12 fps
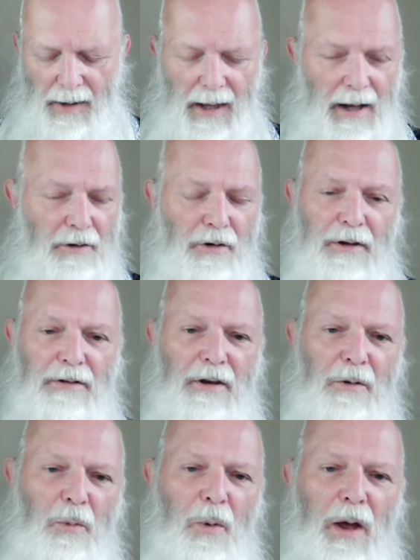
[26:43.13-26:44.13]

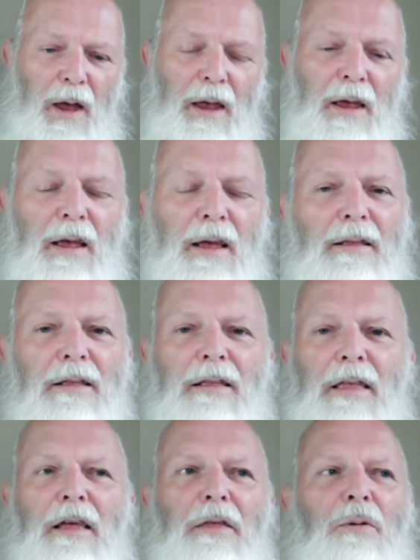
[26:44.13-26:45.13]
Interesting way that
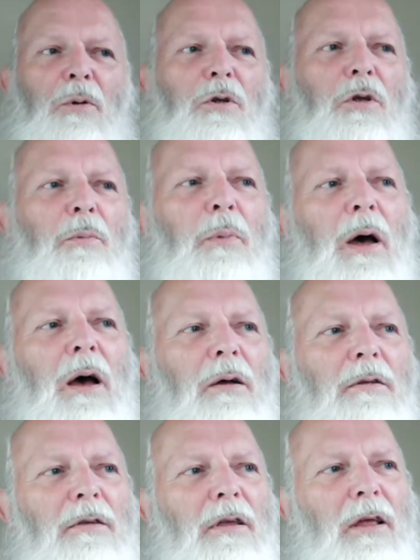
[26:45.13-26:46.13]
they thought
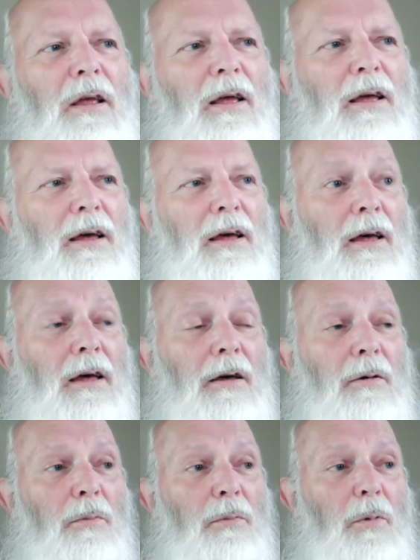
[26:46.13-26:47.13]
about
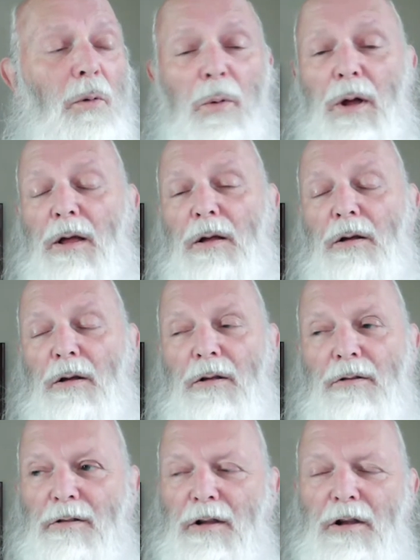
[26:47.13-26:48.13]
what we
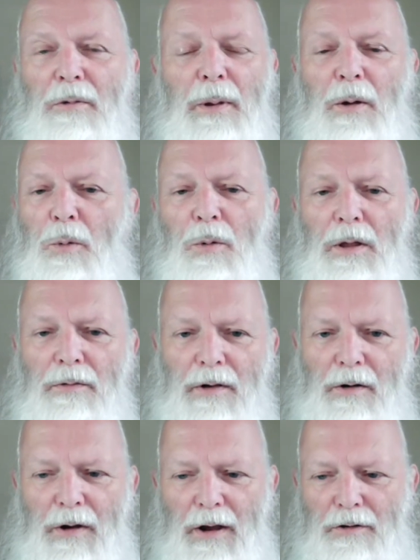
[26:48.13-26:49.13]
consider to be all living
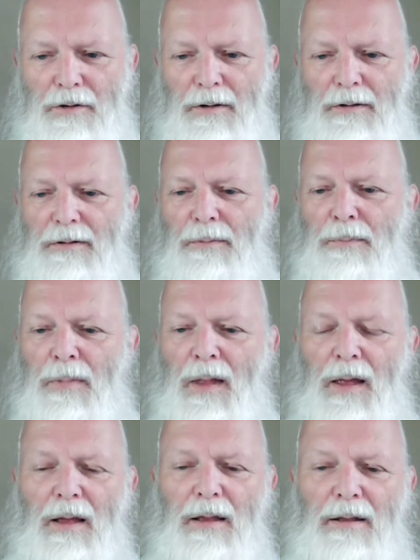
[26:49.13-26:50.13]
creatures.
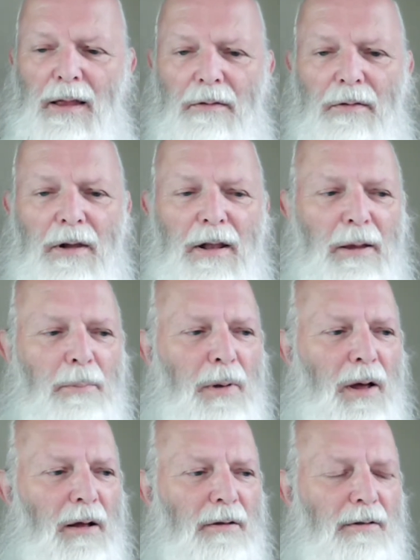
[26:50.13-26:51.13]
Definitely
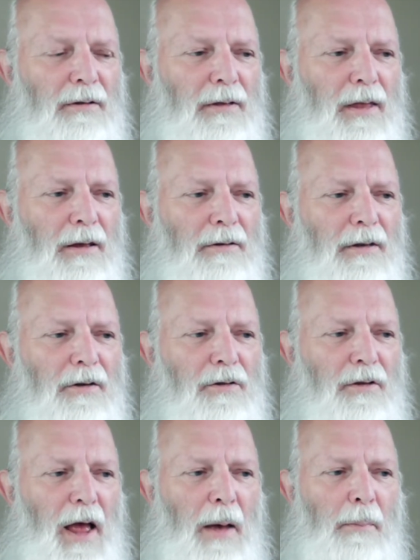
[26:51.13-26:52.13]
plants and things, they
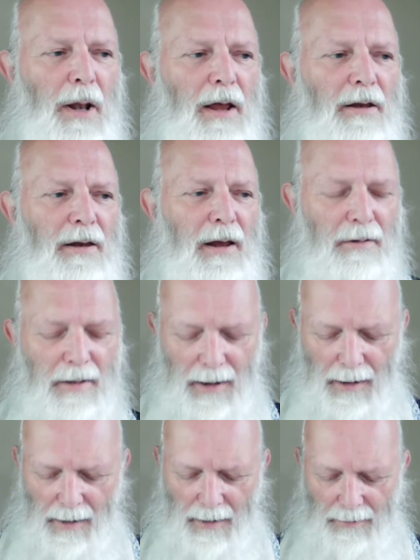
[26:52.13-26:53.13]
just emanated out of the
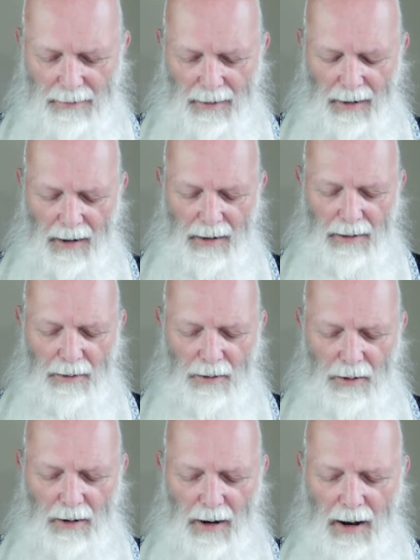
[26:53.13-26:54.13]
earth. They're
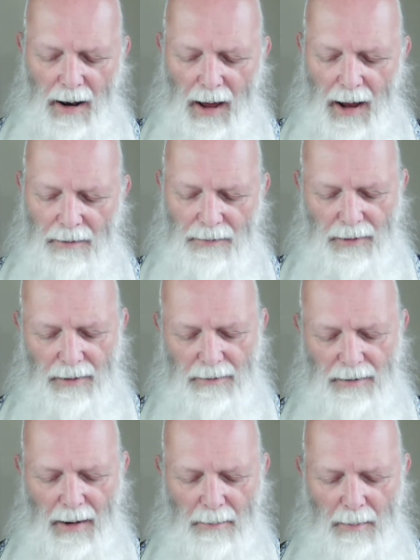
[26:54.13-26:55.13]
not alive in the
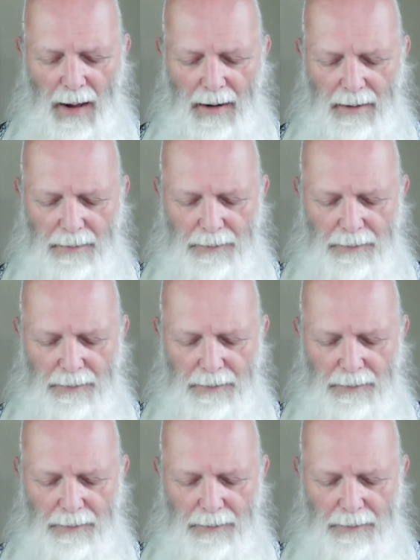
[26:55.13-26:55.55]
same manner.